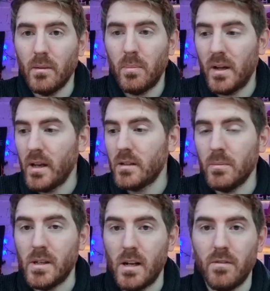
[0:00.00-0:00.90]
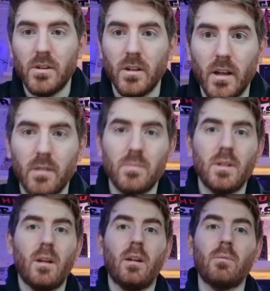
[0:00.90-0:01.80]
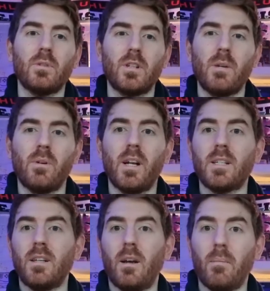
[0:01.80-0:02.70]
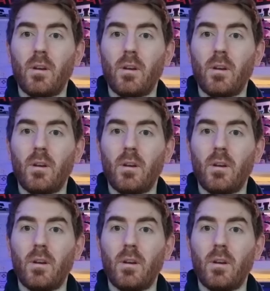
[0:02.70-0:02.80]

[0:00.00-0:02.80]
play some television games, and I will see you all next time.